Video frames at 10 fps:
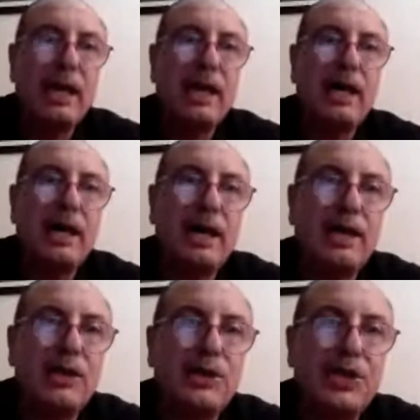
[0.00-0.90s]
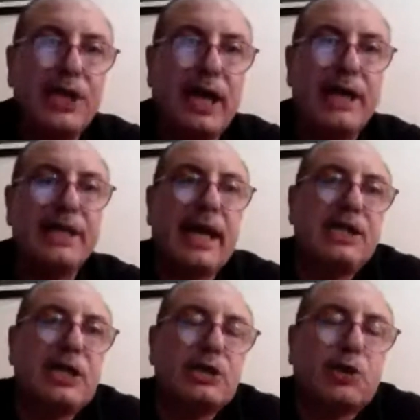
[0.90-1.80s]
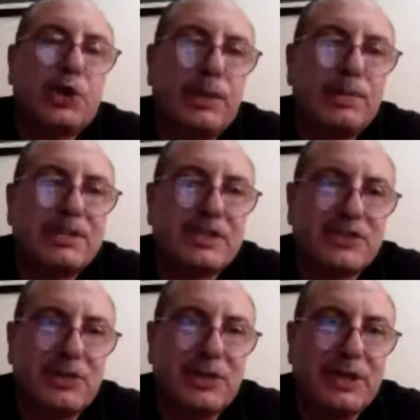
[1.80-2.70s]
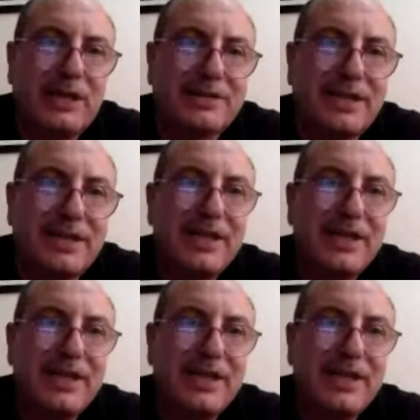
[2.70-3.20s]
any radiotherapy system in Gaza.